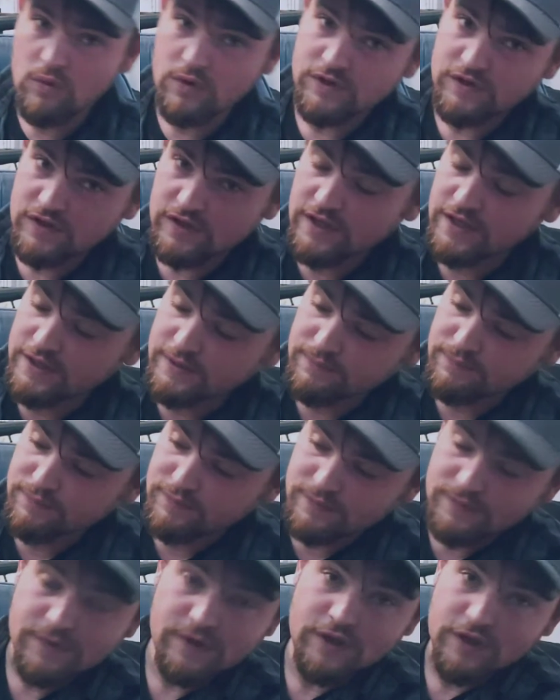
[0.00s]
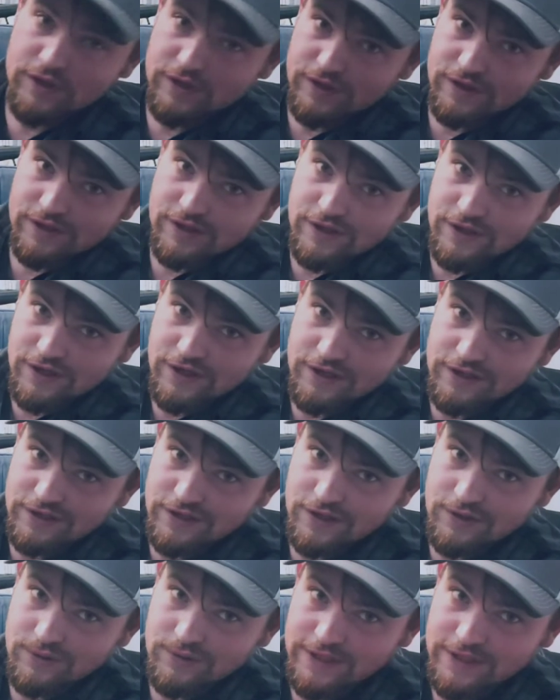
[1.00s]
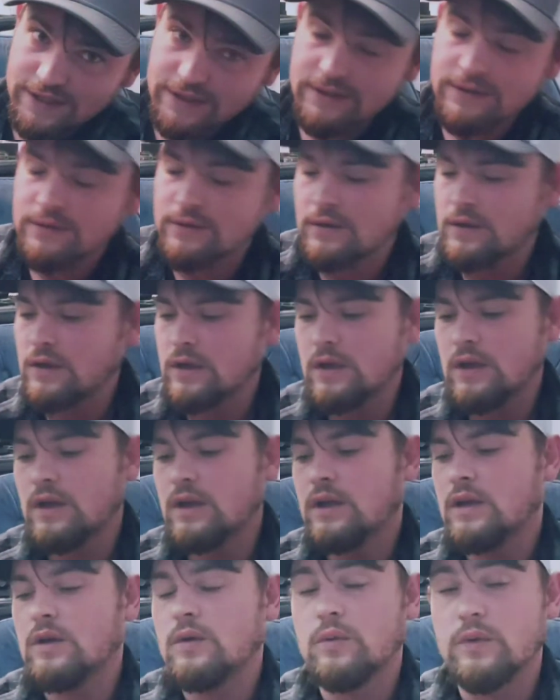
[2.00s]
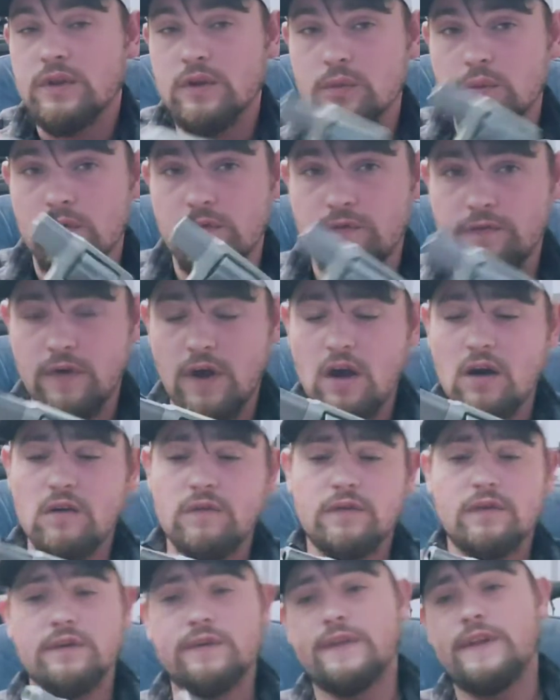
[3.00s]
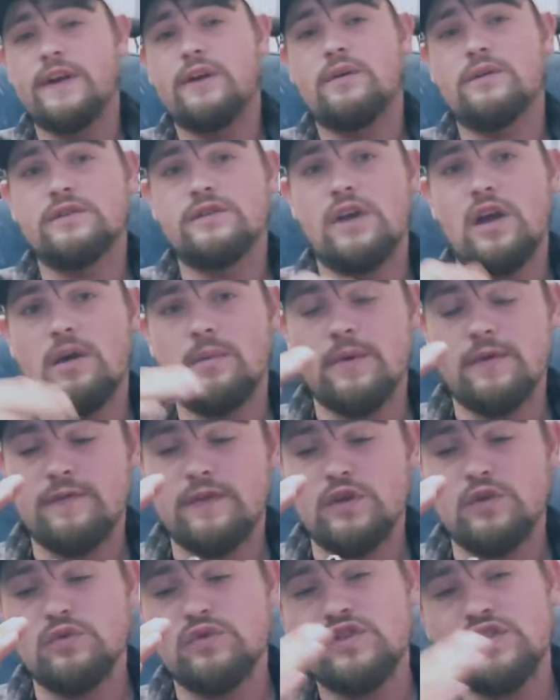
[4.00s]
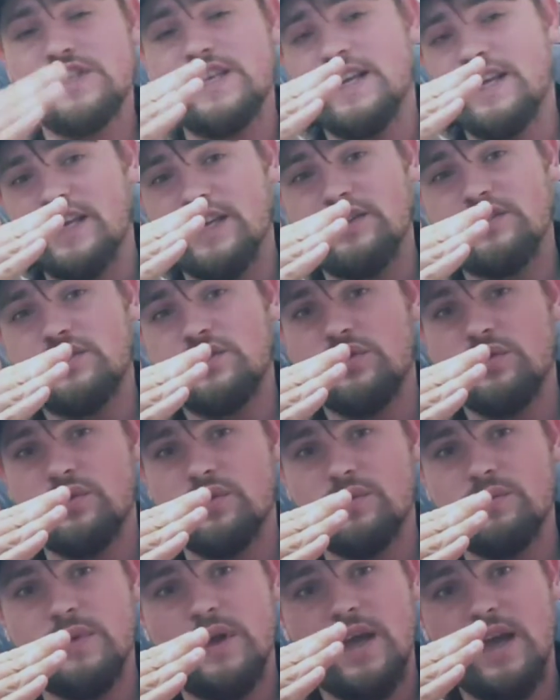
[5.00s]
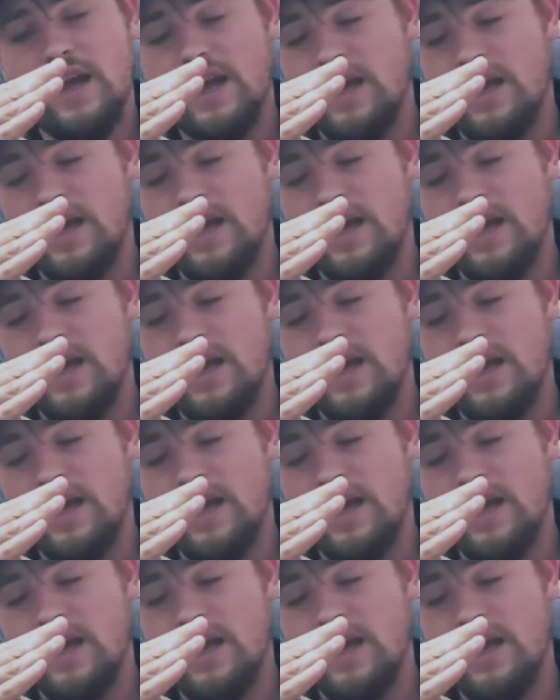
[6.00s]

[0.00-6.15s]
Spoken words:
once again, unloaded, the revolver, they're on top of you, stick it to them,